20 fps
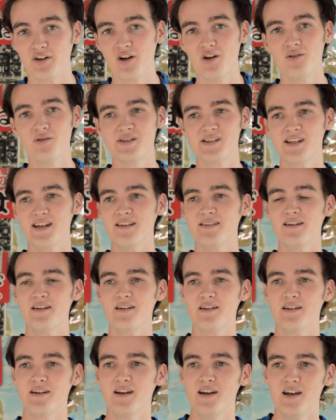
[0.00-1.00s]
Go see
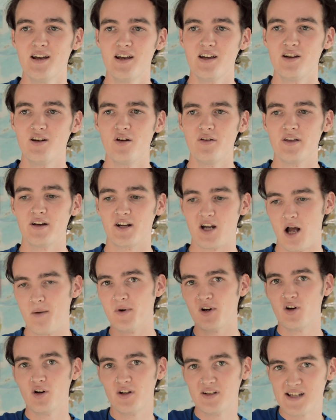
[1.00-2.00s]
the
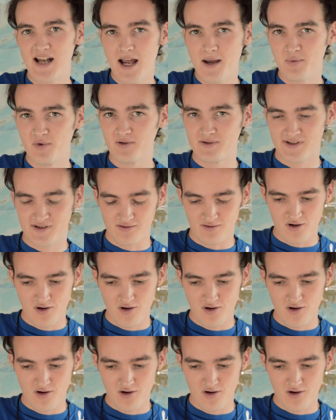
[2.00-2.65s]
Kamakura Daibutsu.